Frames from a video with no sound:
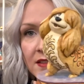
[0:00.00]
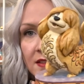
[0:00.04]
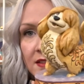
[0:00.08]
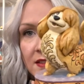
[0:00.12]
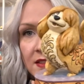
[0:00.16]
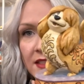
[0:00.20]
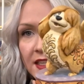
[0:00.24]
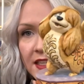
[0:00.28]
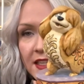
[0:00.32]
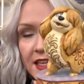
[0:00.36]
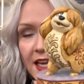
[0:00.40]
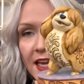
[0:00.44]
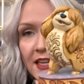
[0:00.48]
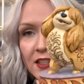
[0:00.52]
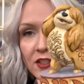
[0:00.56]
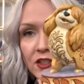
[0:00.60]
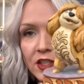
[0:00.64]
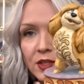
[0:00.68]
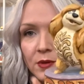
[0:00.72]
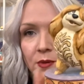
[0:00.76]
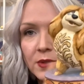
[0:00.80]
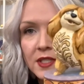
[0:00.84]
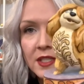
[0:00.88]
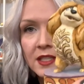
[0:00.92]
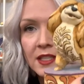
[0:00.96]
It's like, yeah,
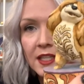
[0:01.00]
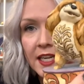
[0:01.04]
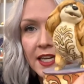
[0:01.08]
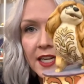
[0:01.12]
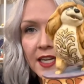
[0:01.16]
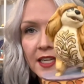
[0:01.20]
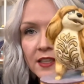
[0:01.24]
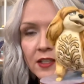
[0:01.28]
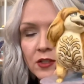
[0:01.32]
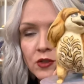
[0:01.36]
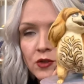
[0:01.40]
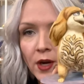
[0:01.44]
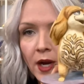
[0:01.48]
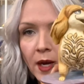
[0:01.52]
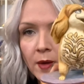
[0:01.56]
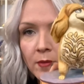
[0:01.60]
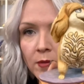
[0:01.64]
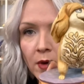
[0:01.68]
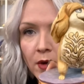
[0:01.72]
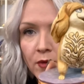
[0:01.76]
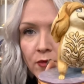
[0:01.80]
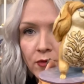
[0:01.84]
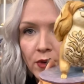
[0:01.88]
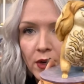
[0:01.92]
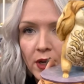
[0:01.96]
she was in Lady and the Tramp
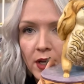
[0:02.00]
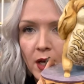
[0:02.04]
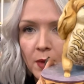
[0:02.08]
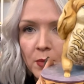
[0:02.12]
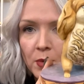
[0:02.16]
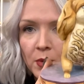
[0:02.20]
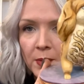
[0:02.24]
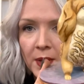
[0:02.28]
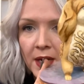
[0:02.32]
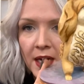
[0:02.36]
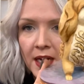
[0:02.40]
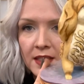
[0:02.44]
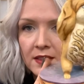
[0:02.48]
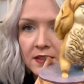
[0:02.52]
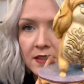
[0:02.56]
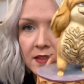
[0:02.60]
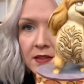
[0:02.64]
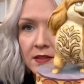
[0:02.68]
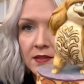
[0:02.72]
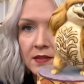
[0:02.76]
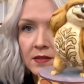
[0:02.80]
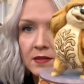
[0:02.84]
for a couple minutes.